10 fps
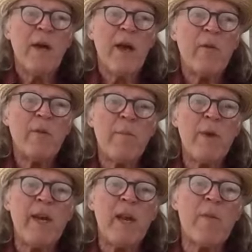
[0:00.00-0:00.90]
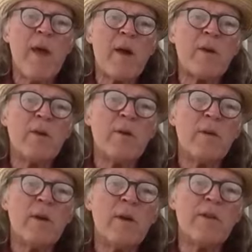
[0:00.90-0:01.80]
And the medium there
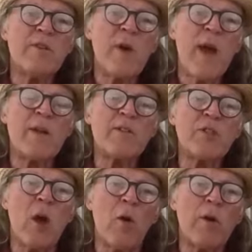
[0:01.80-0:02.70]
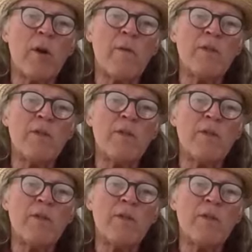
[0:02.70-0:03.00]
in trance told her that